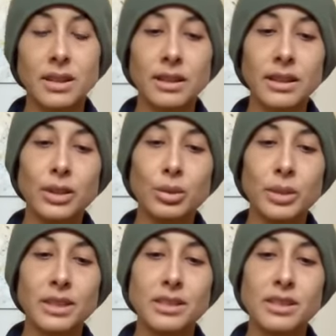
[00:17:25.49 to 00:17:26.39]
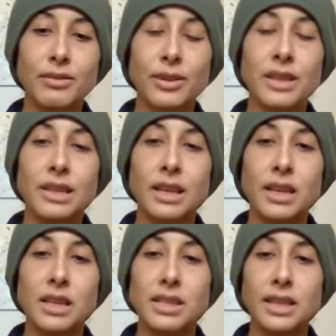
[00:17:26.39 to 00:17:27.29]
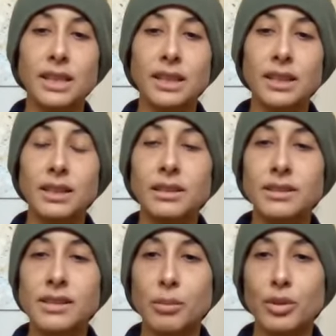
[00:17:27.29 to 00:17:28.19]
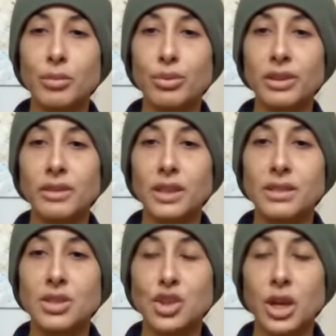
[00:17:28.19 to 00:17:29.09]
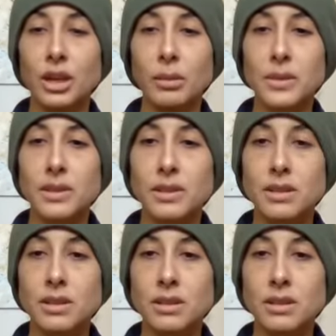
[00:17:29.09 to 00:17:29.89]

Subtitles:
a little bit different than it did in some of the previous shapes.